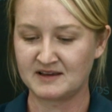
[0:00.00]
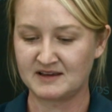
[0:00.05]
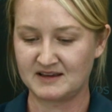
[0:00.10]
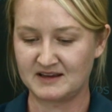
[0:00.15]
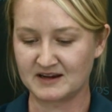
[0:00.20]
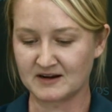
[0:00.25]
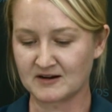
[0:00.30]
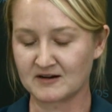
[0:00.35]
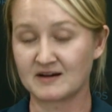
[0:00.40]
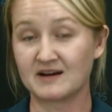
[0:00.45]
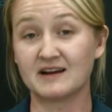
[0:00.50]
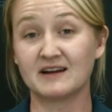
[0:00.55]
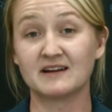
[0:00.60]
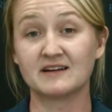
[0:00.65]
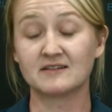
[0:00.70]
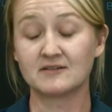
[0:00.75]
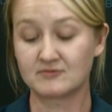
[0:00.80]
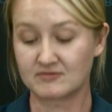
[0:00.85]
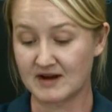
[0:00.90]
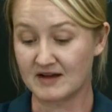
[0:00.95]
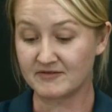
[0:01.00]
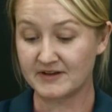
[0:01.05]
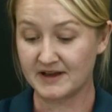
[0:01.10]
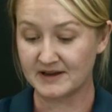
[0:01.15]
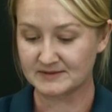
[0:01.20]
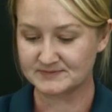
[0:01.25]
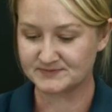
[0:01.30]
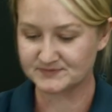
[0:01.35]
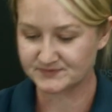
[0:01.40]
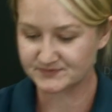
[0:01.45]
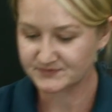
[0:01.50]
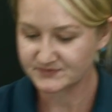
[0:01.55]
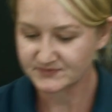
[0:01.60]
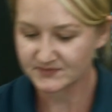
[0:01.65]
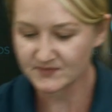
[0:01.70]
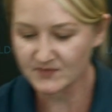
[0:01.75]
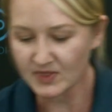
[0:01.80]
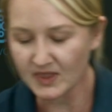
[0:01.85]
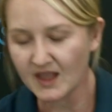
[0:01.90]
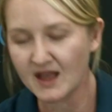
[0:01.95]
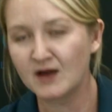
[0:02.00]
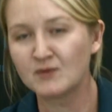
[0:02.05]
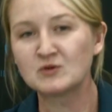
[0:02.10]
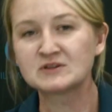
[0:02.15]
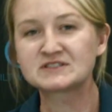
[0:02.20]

here in Revit. And